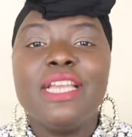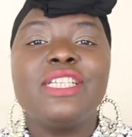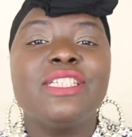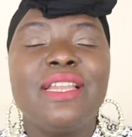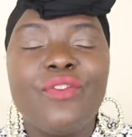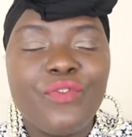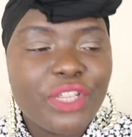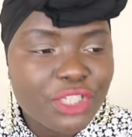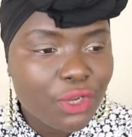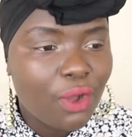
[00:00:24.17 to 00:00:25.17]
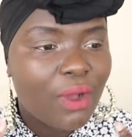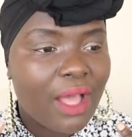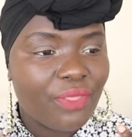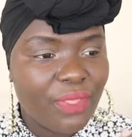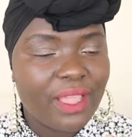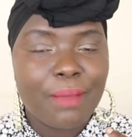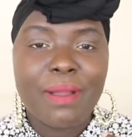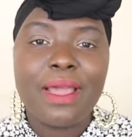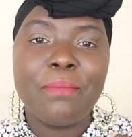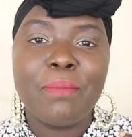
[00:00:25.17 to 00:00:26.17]
She did a video I think
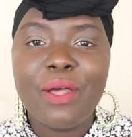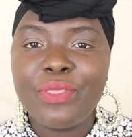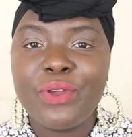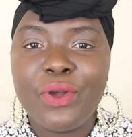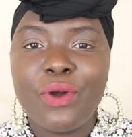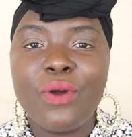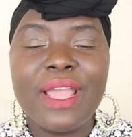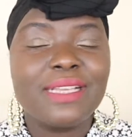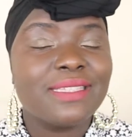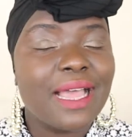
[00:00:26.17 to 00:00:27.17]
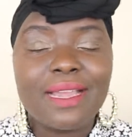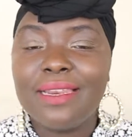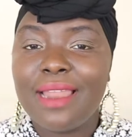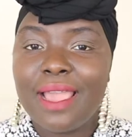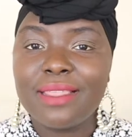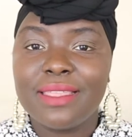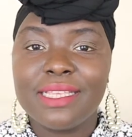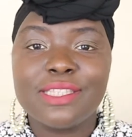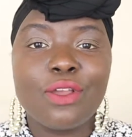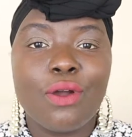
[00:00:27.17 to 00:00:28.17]
about a month ago exactly like
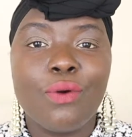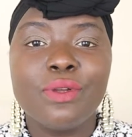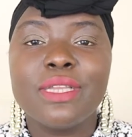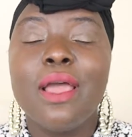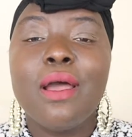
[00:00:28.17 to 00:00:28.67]
this, called